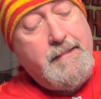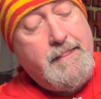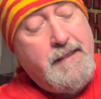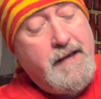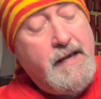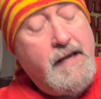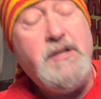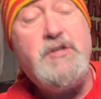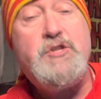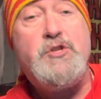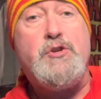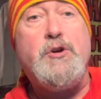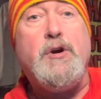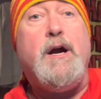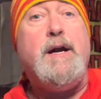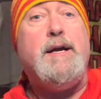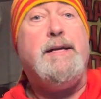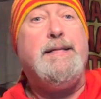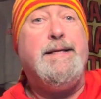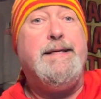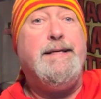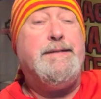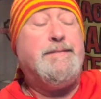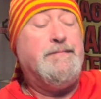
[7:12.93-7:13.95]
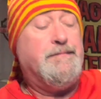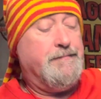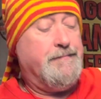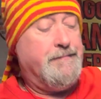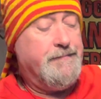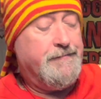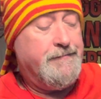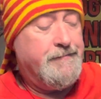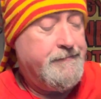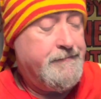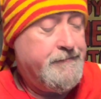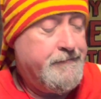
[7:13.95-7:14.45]
he's struggling.
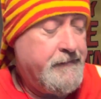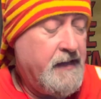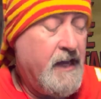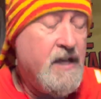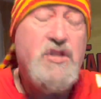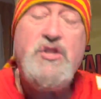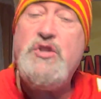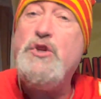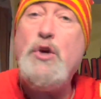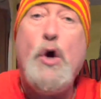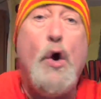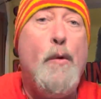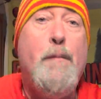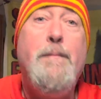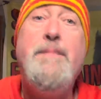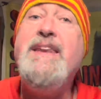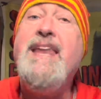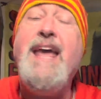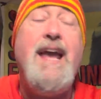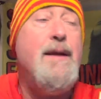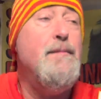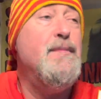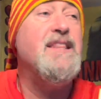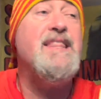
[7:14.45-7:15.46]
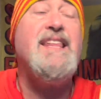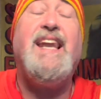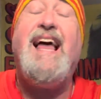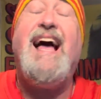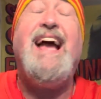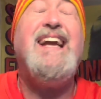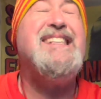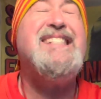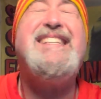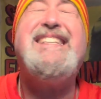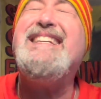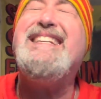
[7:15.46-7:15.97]
As Joel Namath
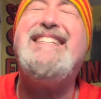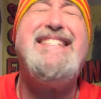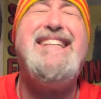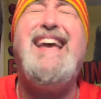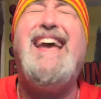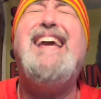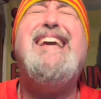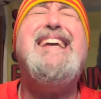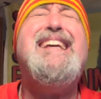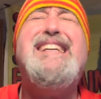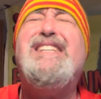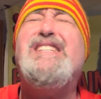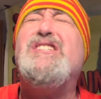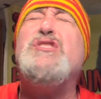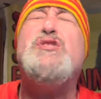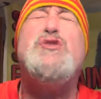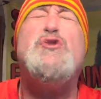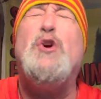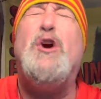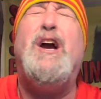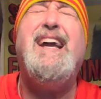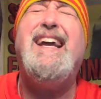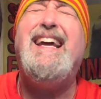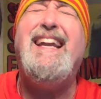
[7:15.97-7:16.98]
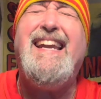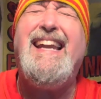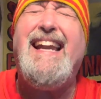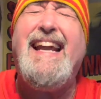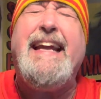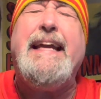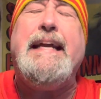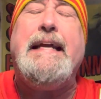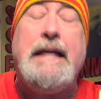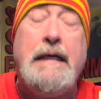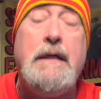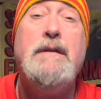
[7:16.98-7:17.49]
likes to say, he's
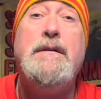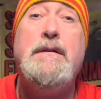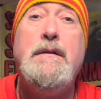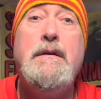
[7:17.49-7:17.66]
struggling.